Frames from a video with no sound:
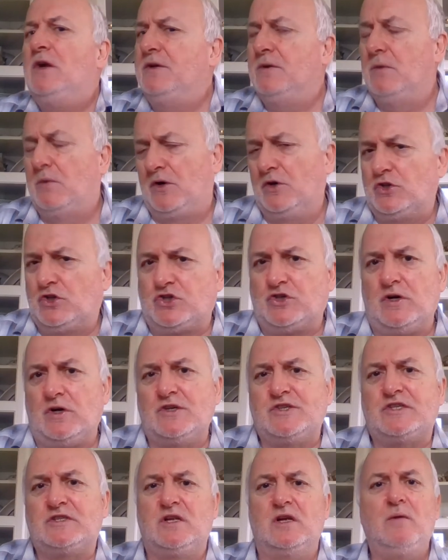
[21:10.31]
you could
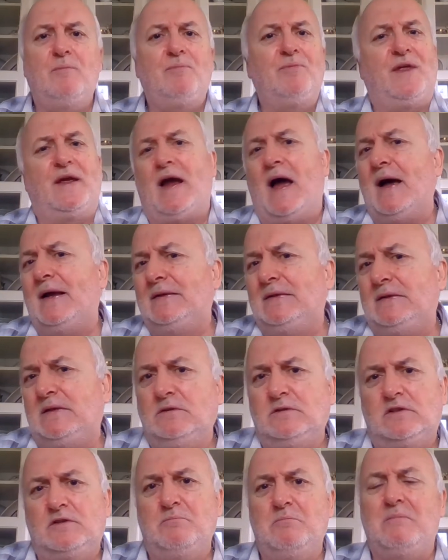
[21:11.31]
trust them, they
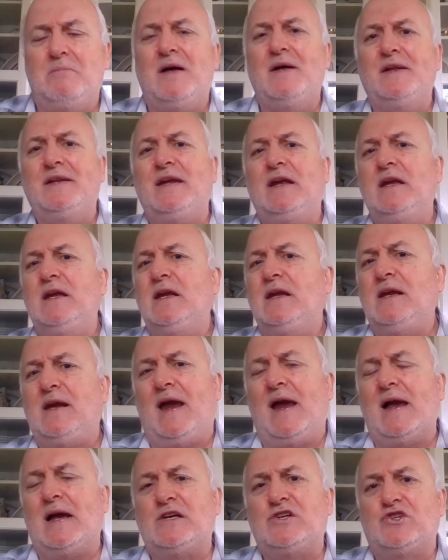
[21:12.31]
handled money,
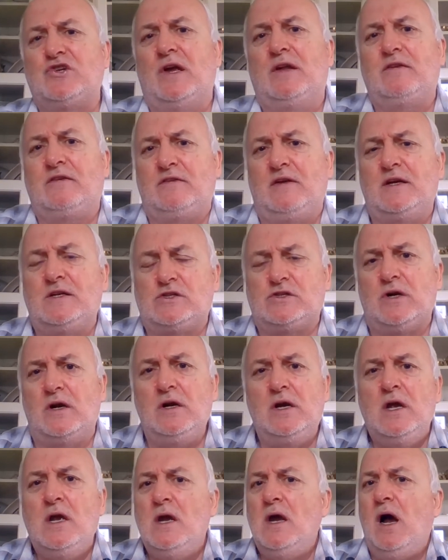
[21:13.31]
cash,
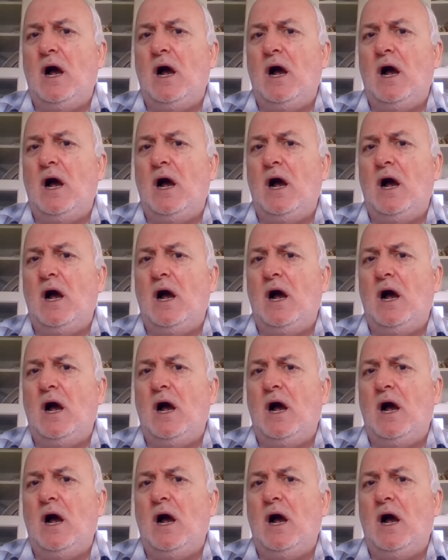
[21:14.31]
etc.